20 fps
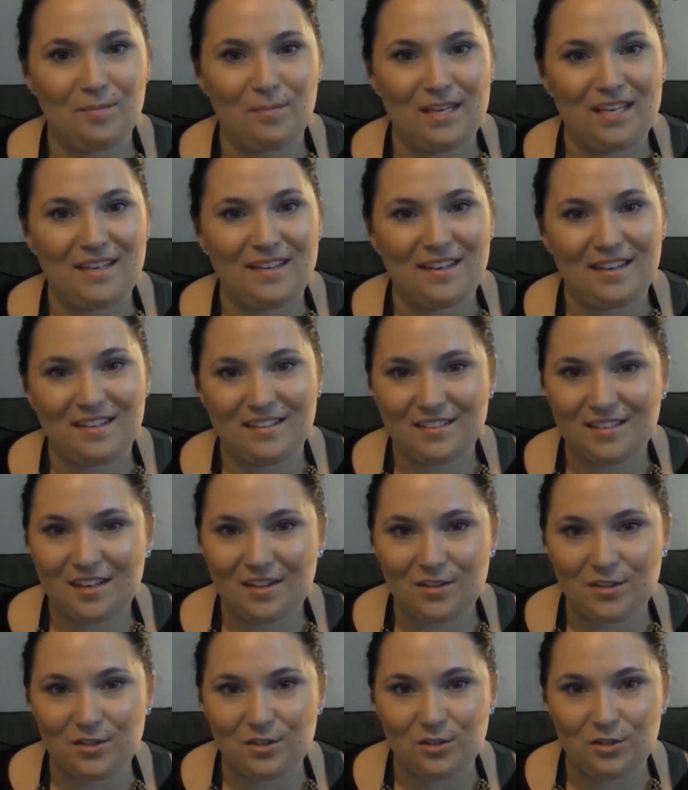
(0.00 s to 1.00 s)
Me and
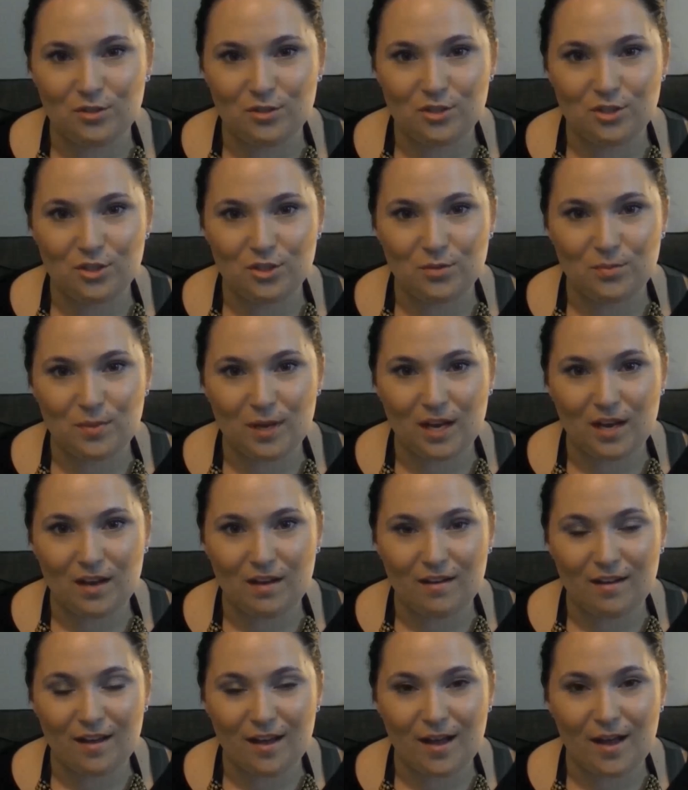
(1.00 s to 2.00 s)
another YouTuber
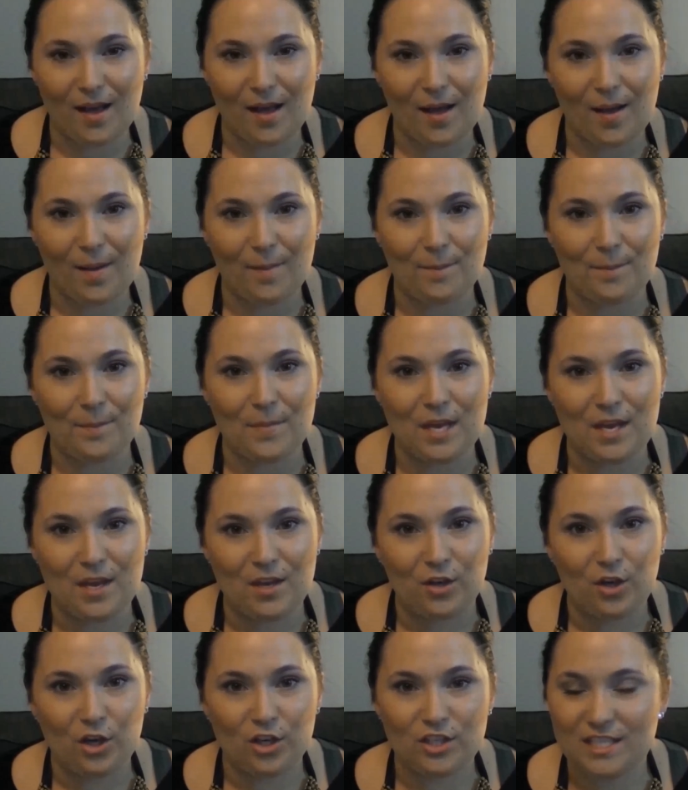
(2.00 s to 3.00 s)

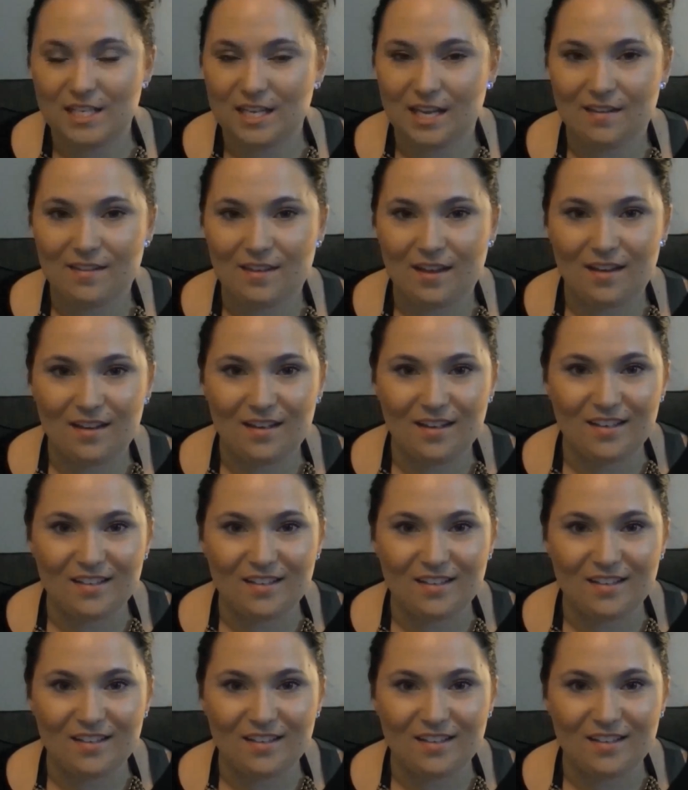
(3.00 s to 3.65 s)
got together